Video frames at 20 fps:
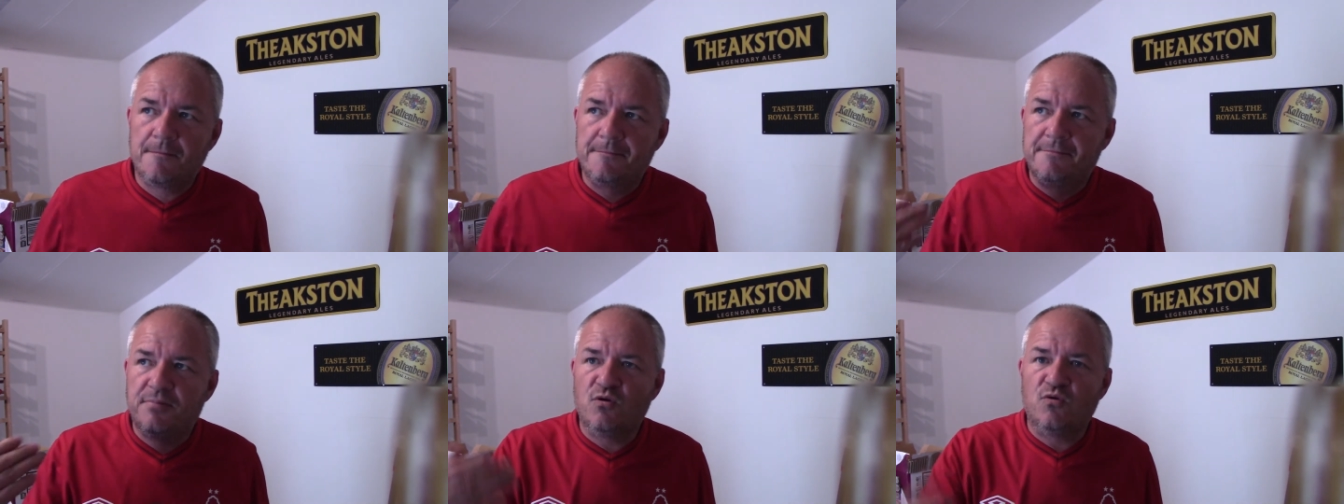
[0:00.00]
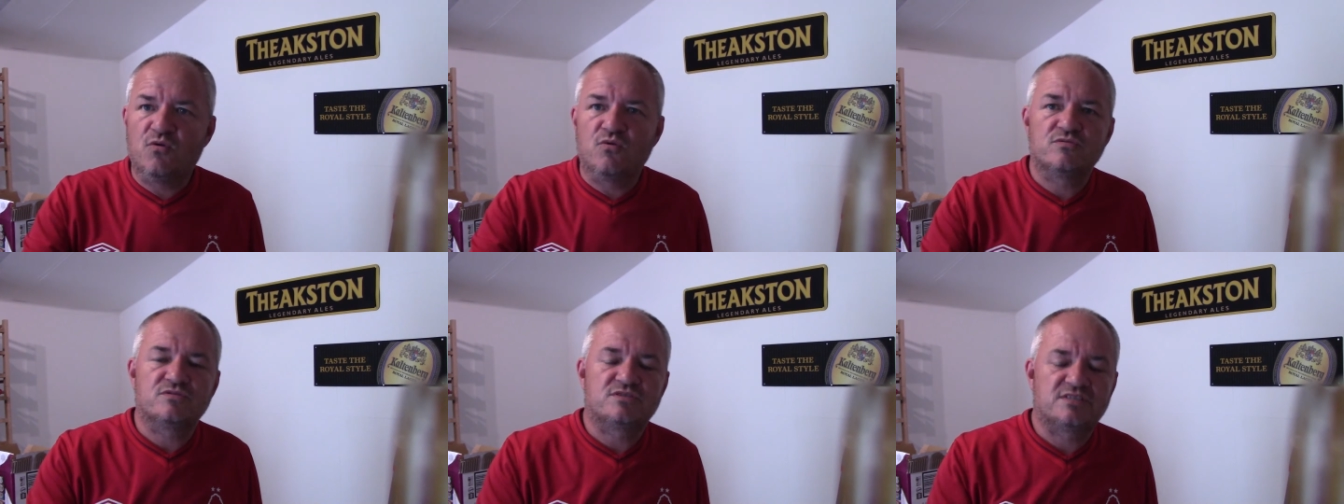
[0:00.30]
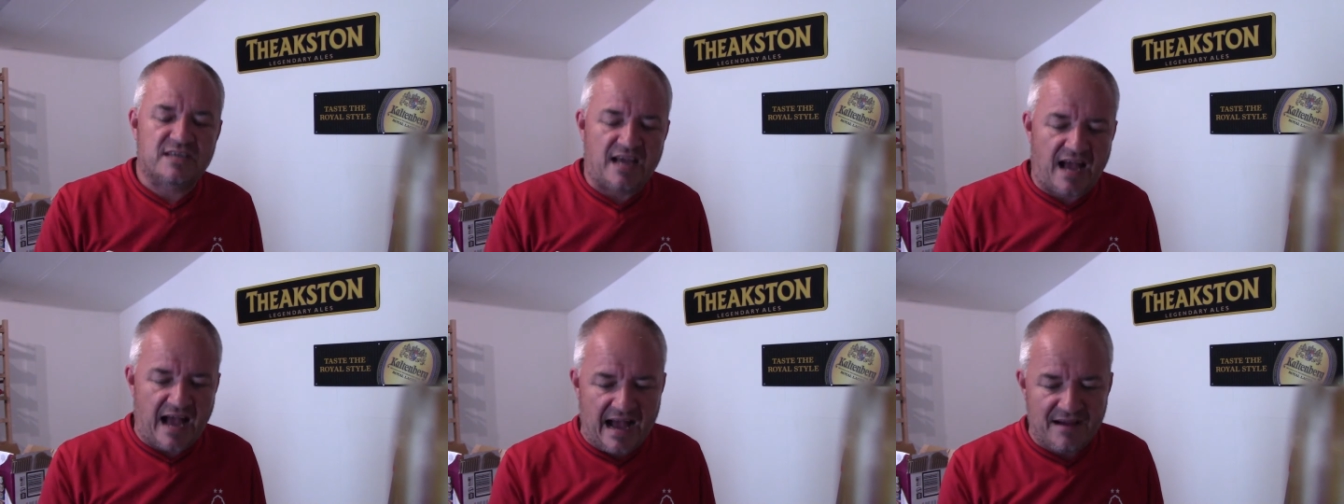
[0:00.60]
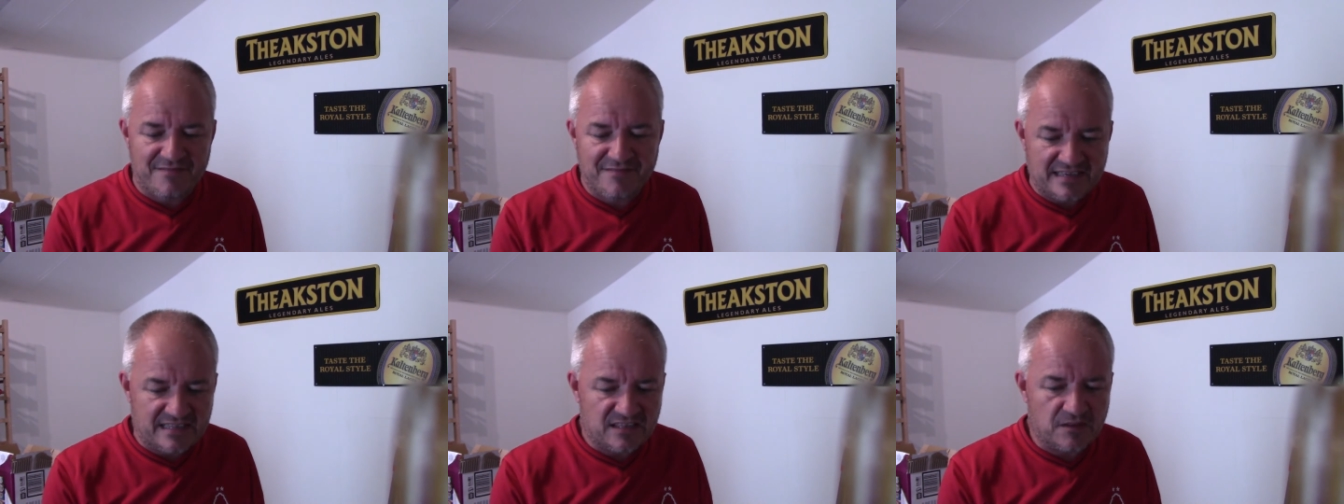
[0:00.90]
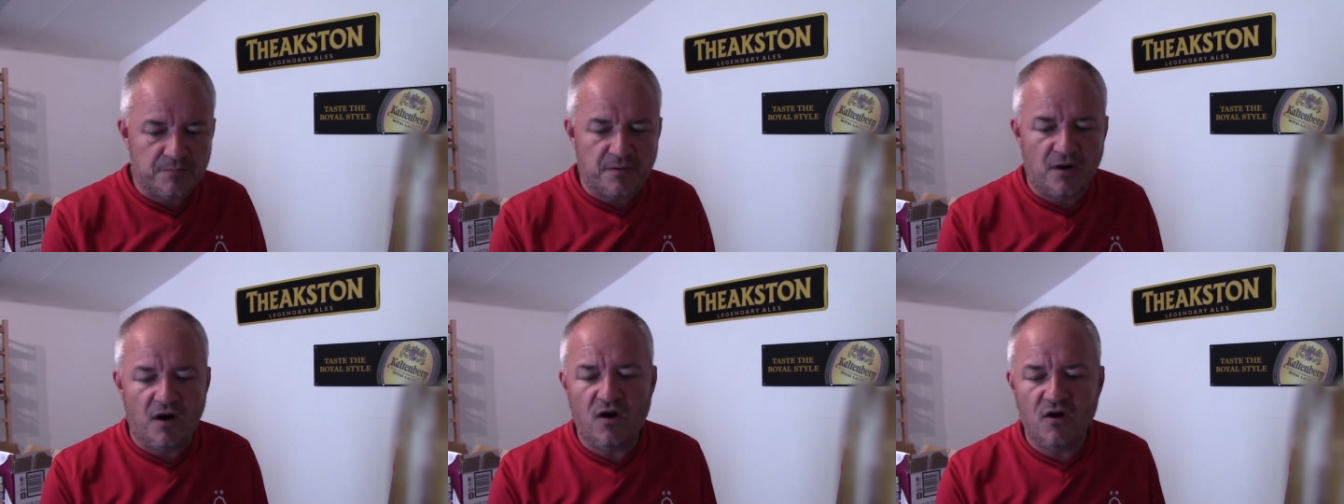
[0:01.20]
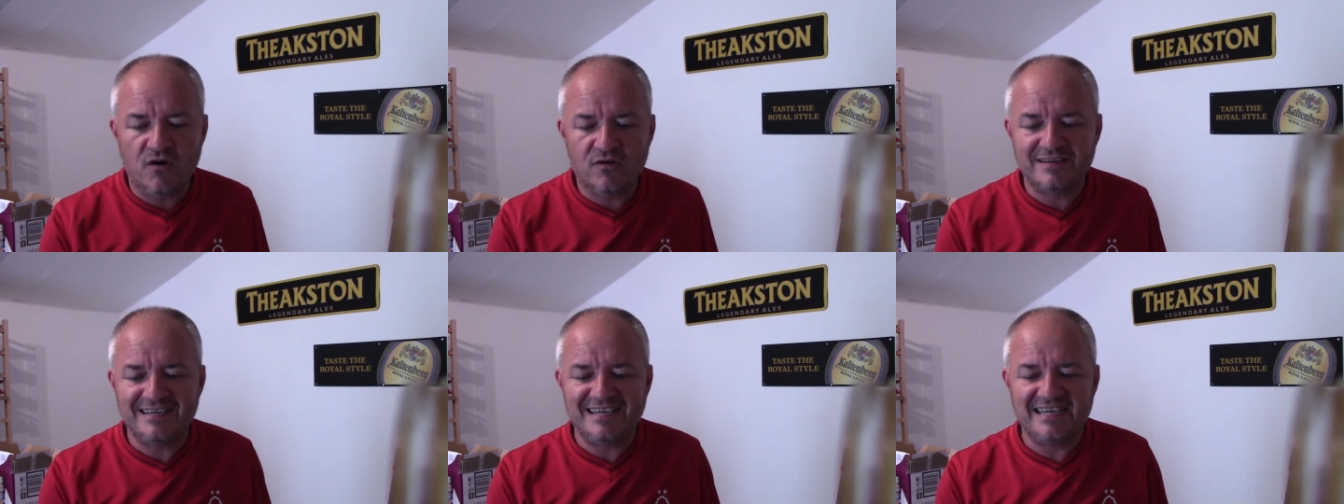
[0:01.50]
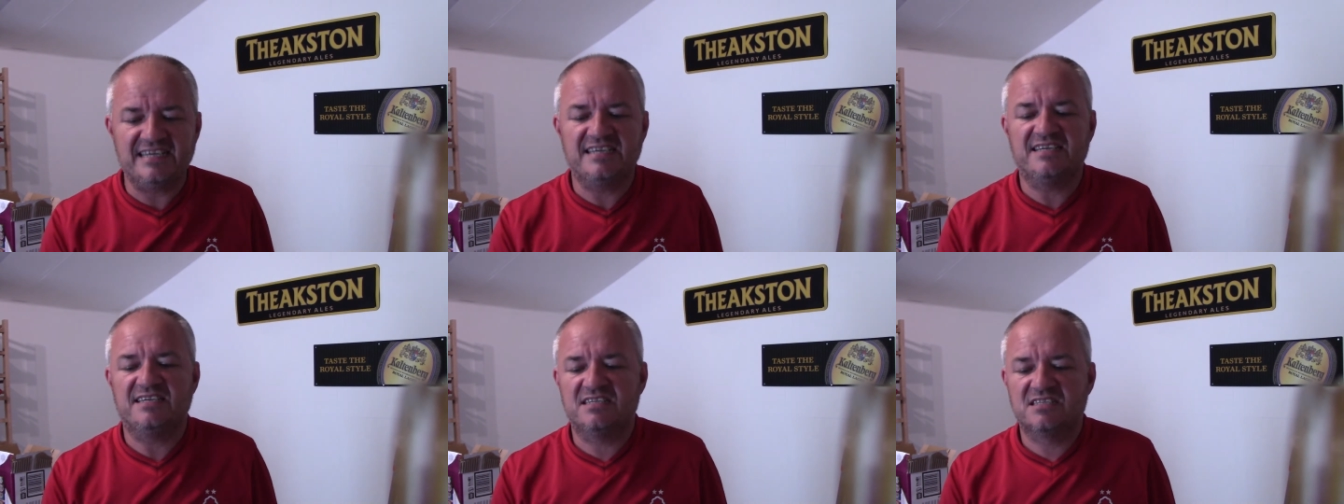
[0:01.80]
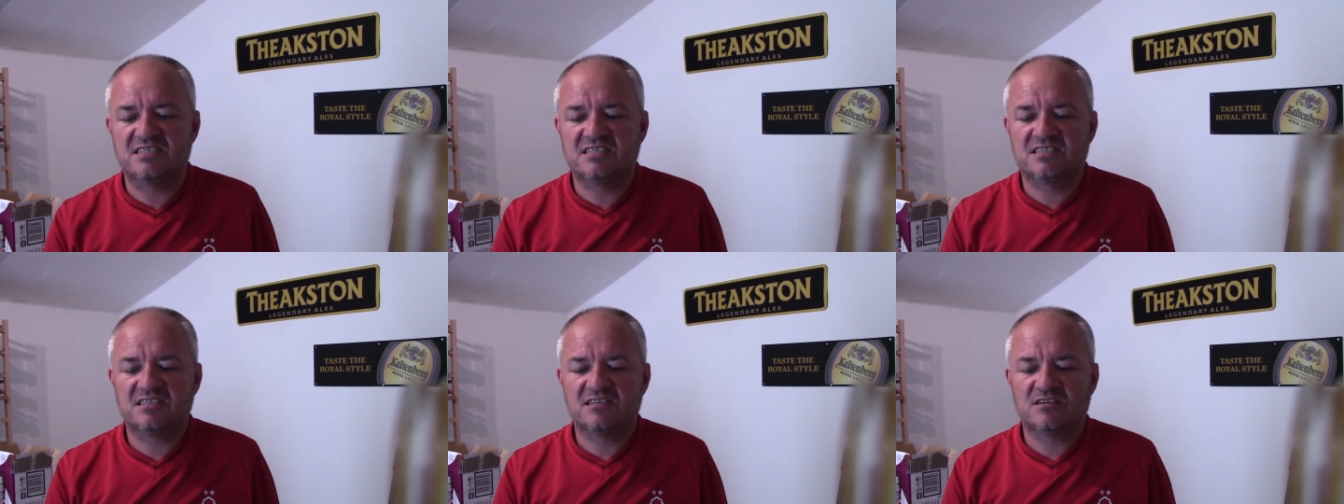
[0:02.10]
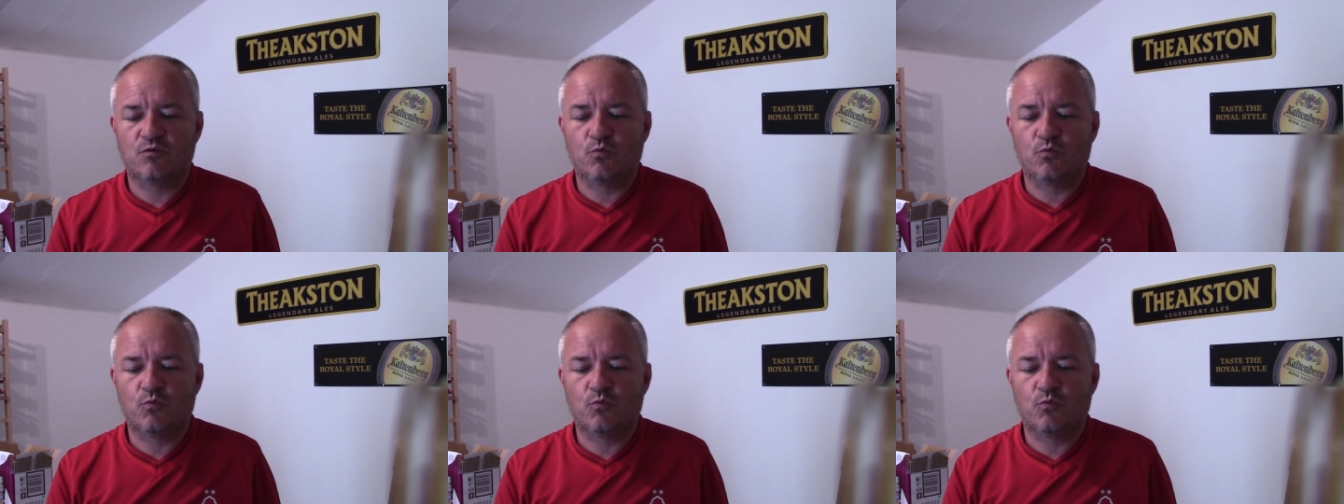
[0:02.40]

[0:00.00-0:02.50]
But I think the park needs